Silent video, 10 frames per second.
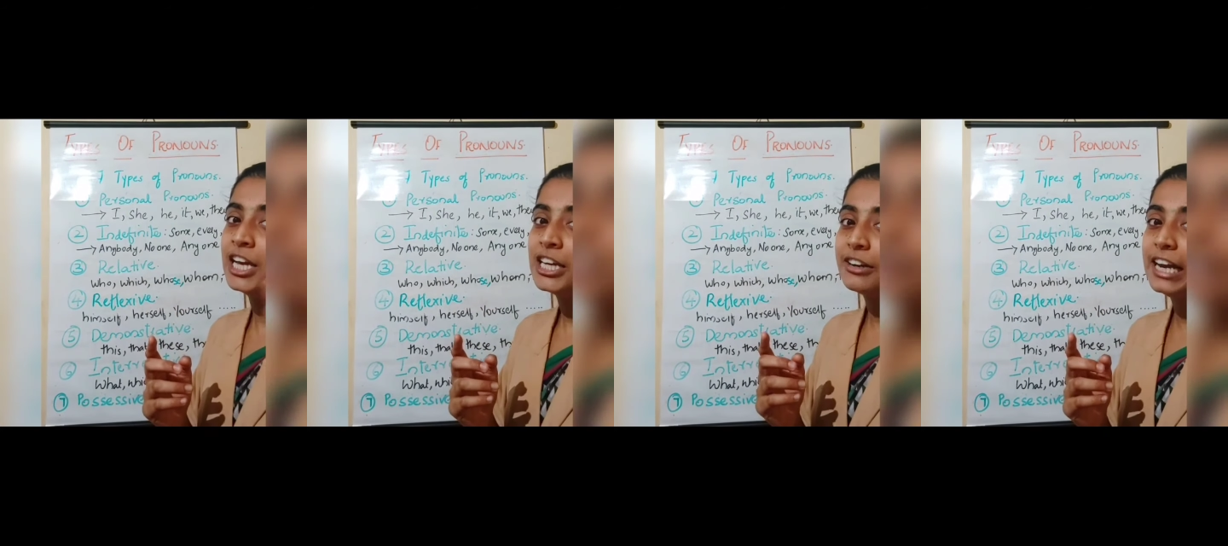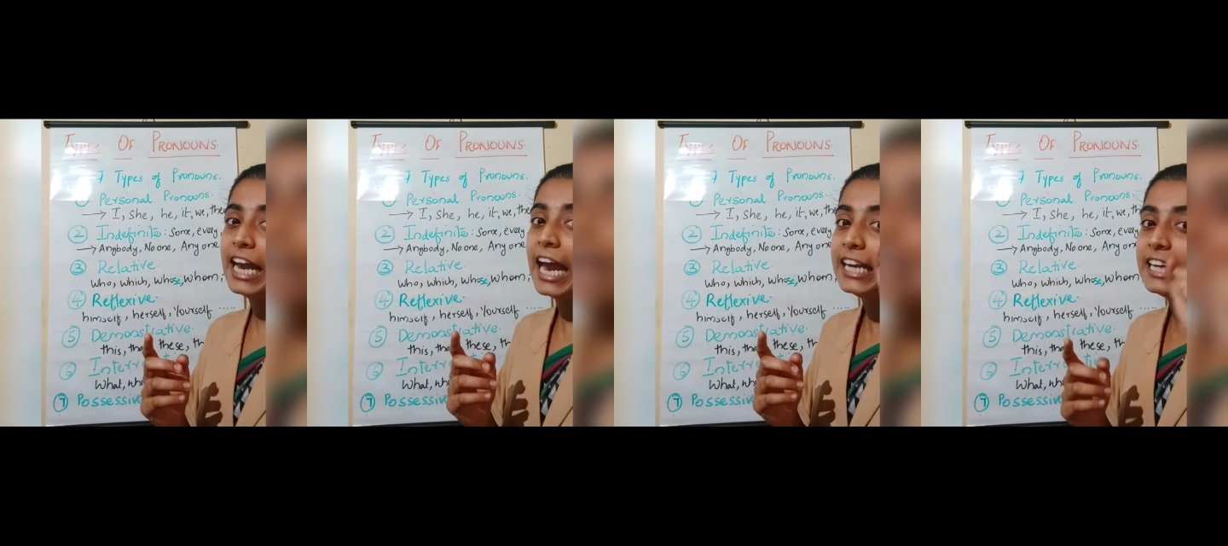
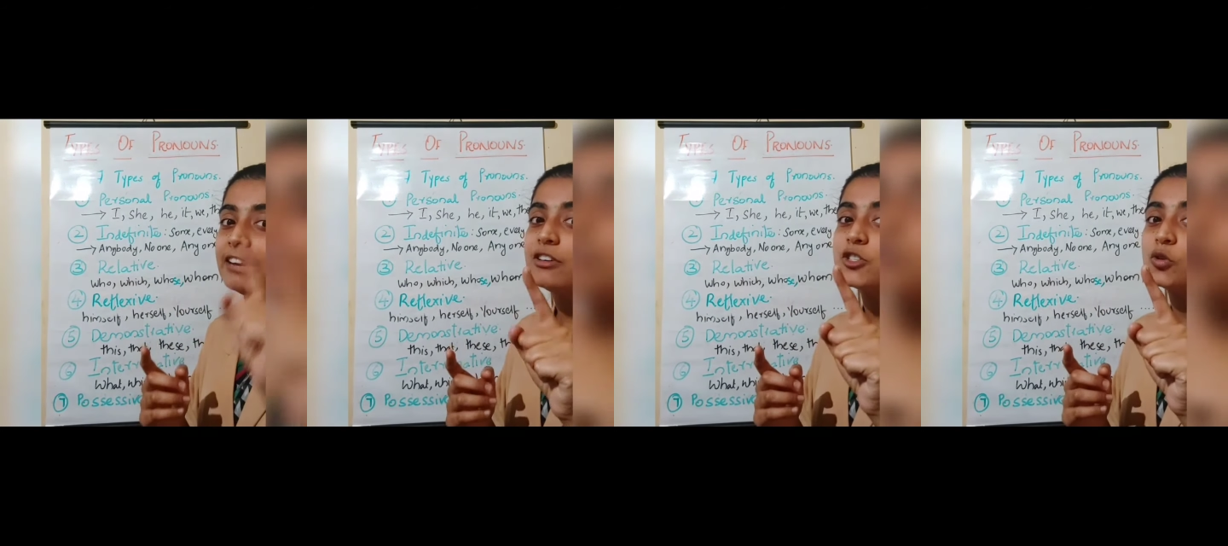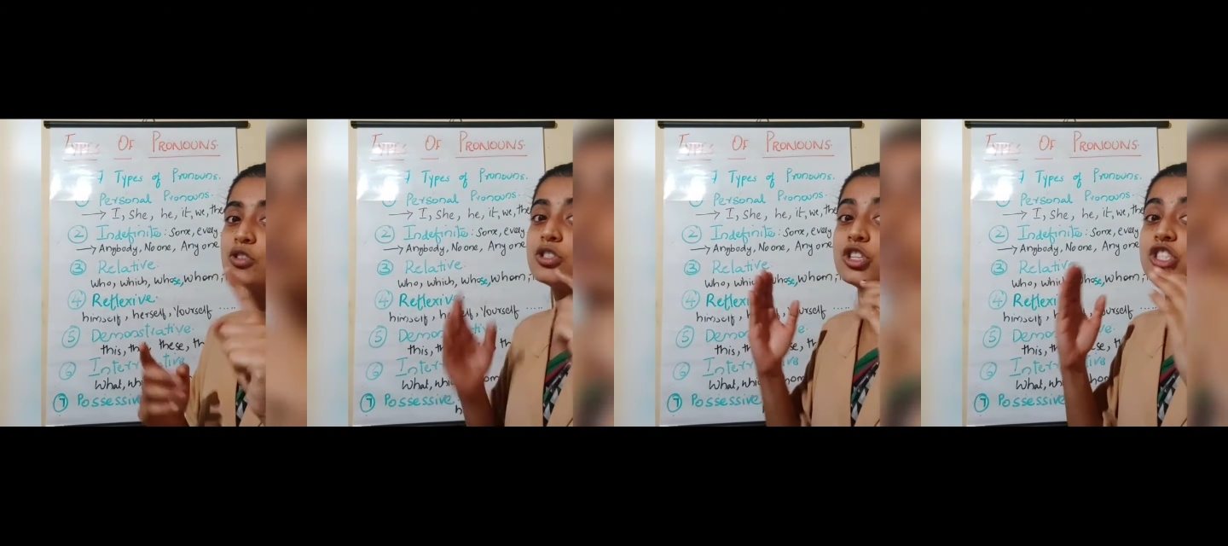Relative is
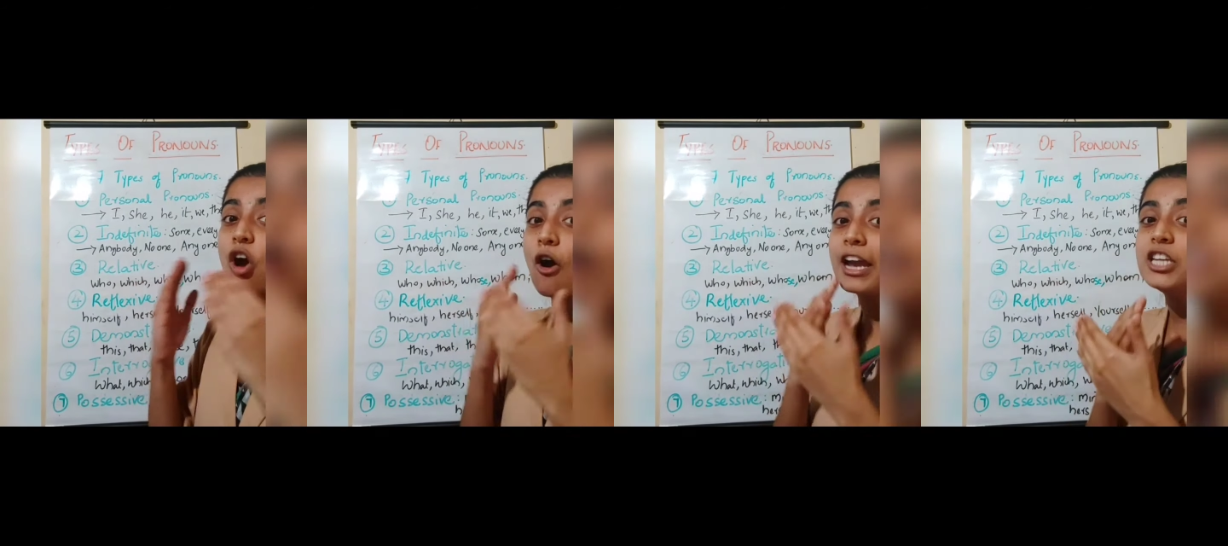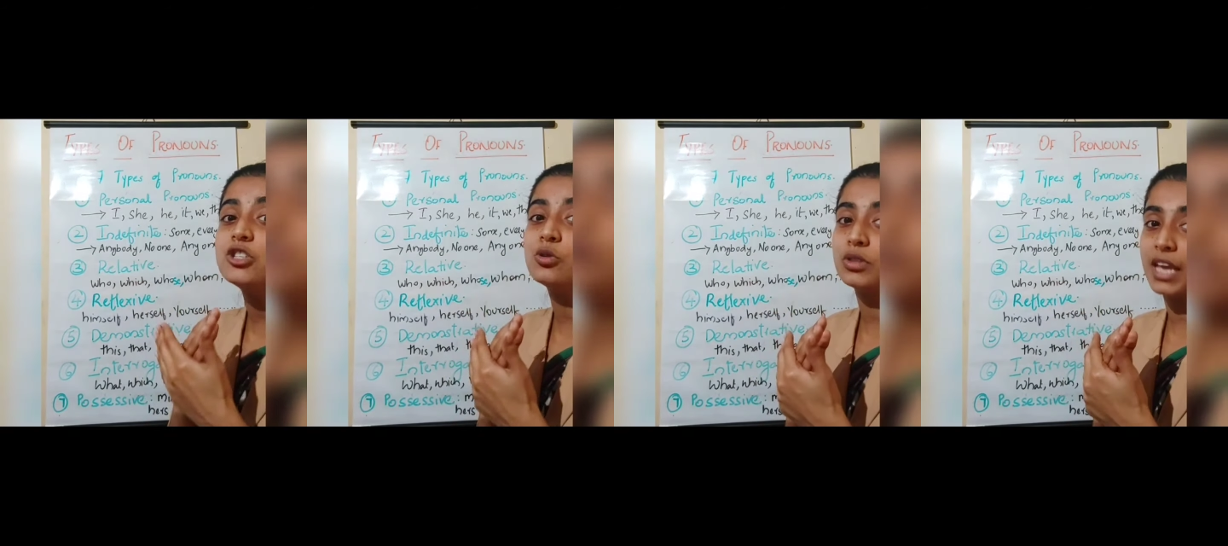used to join
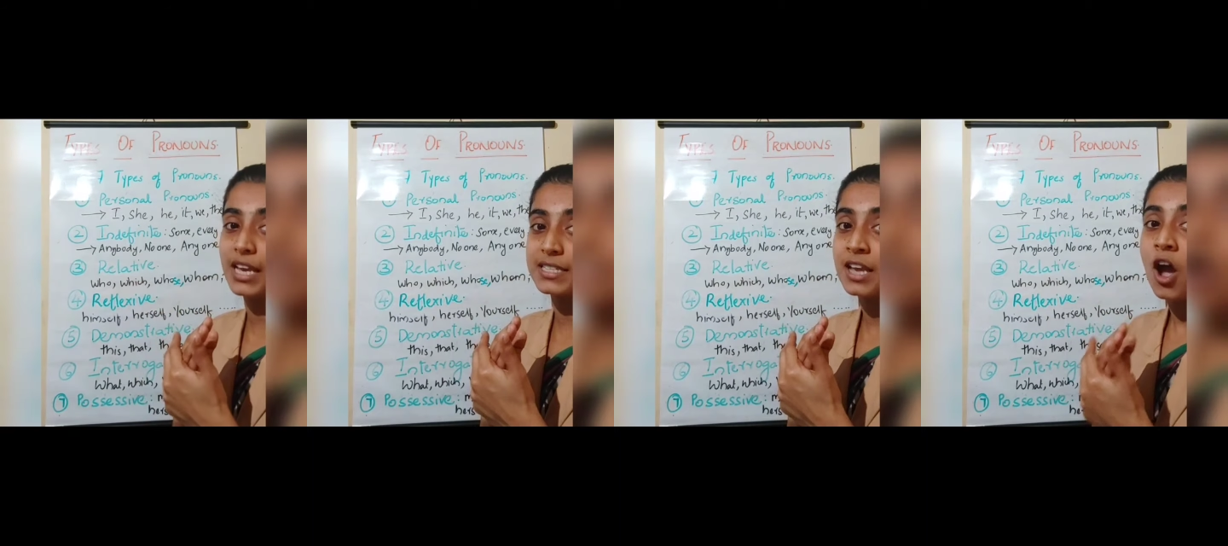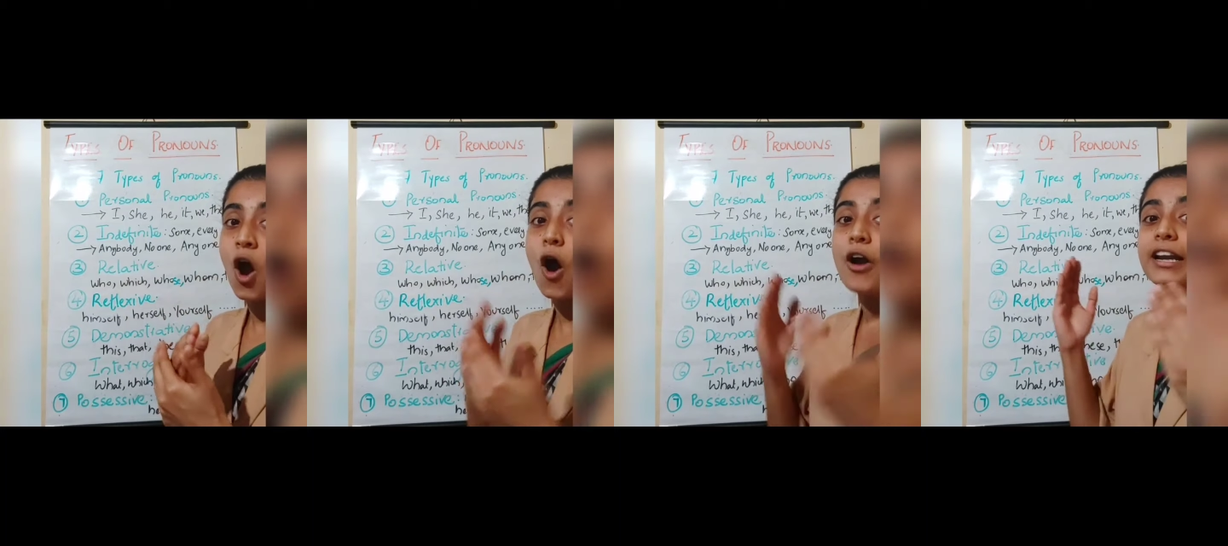two things,
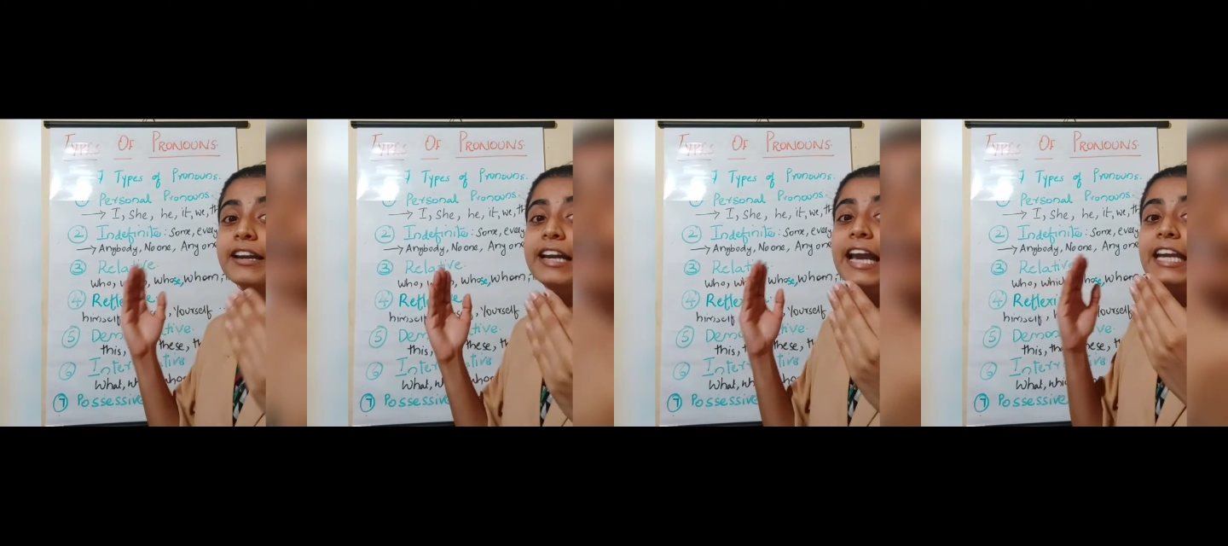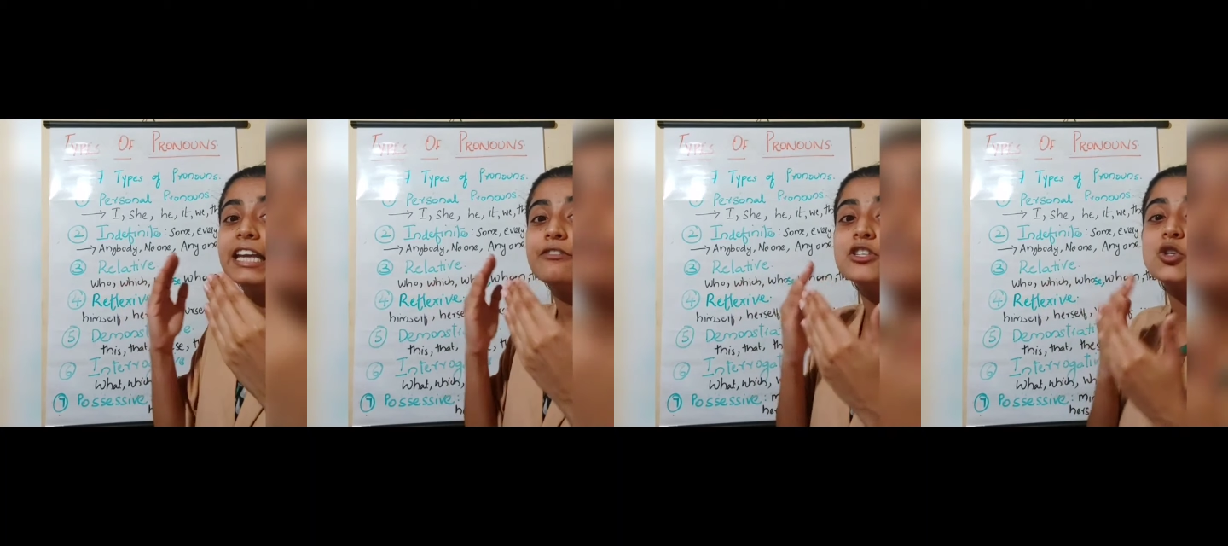or
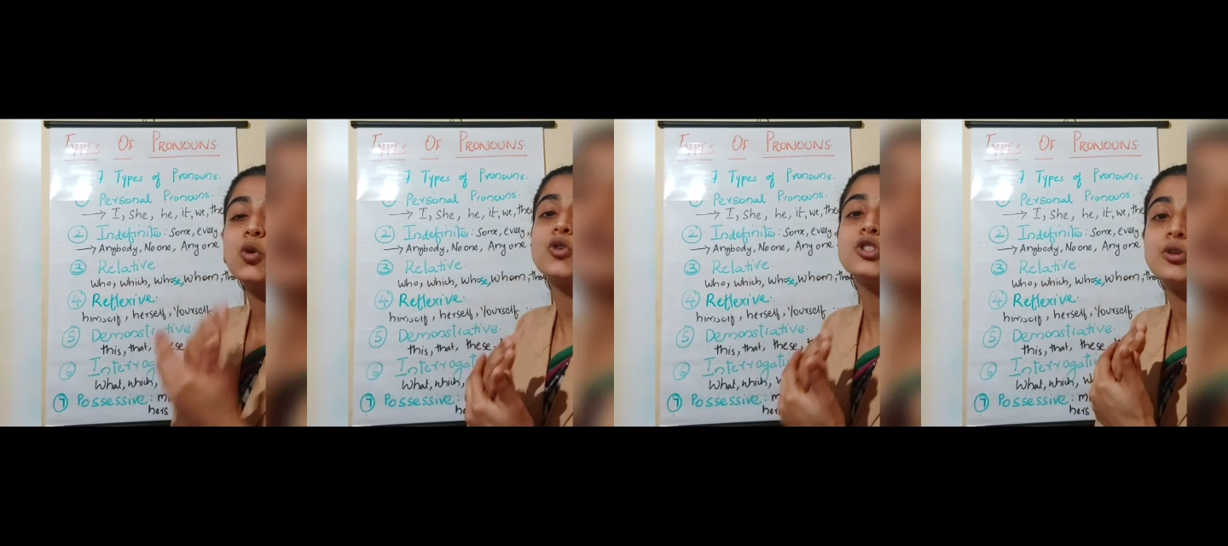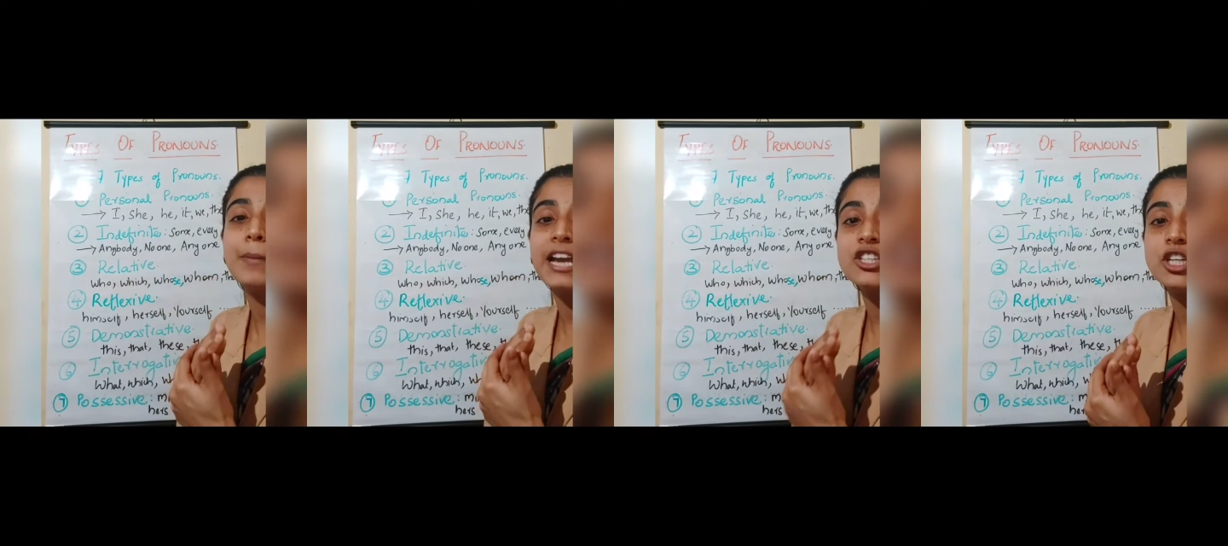relative is used to
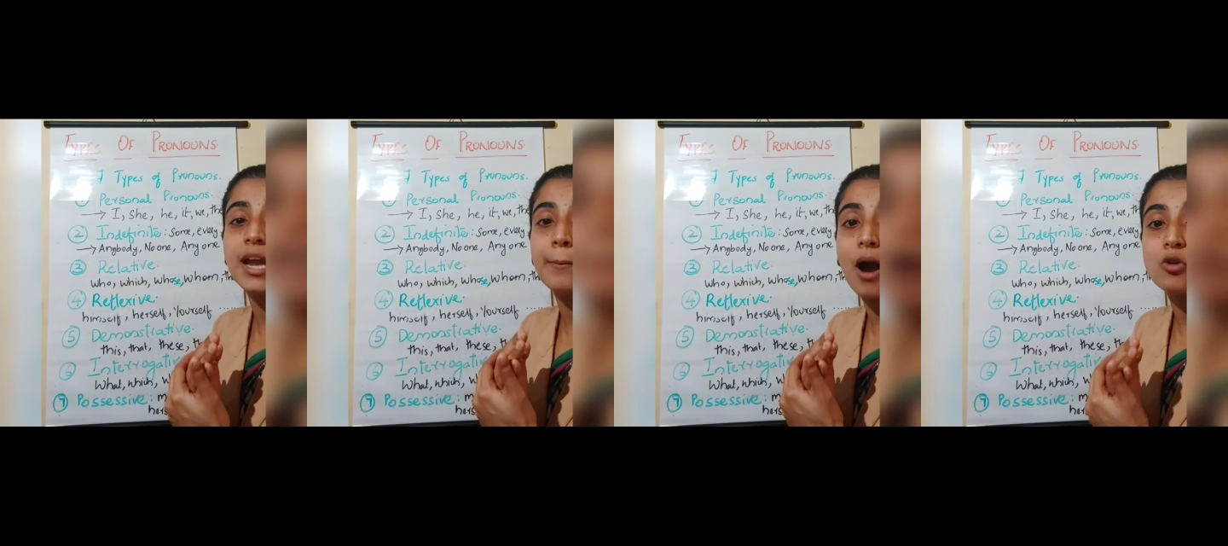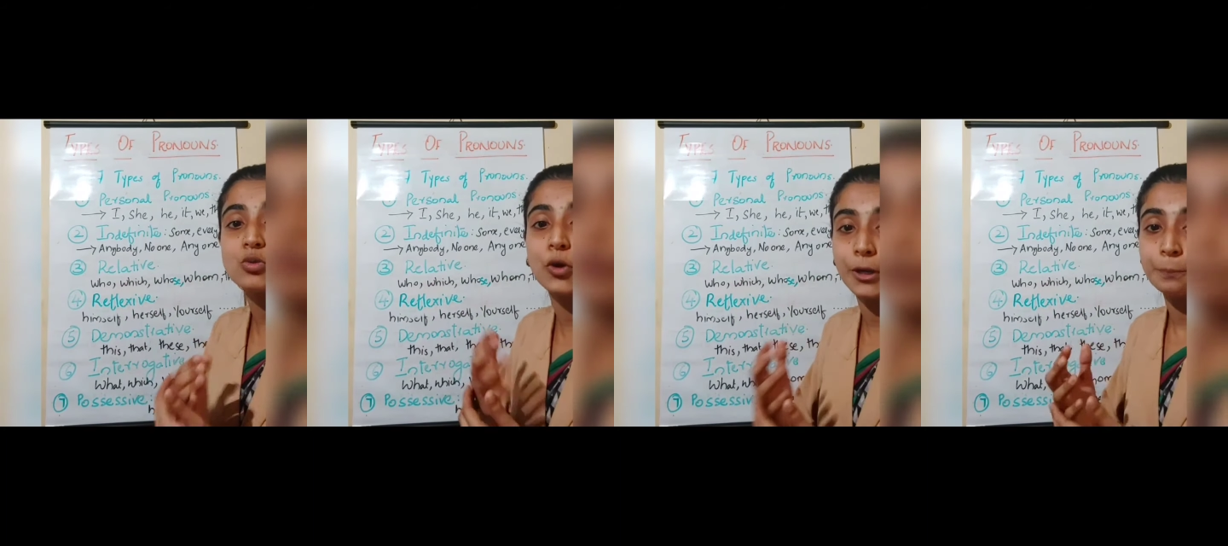mention about
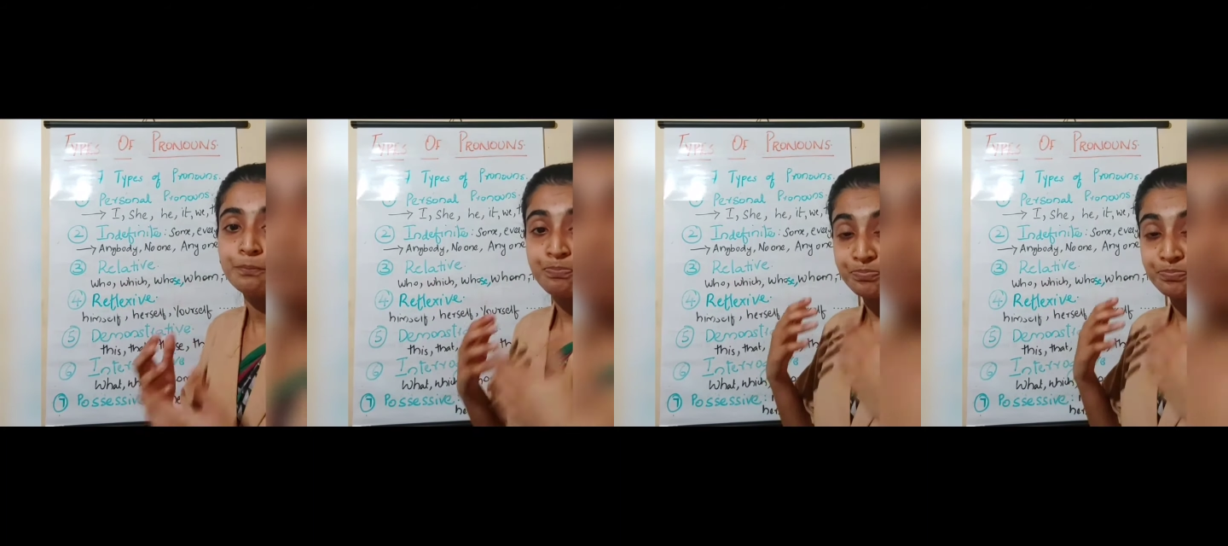what?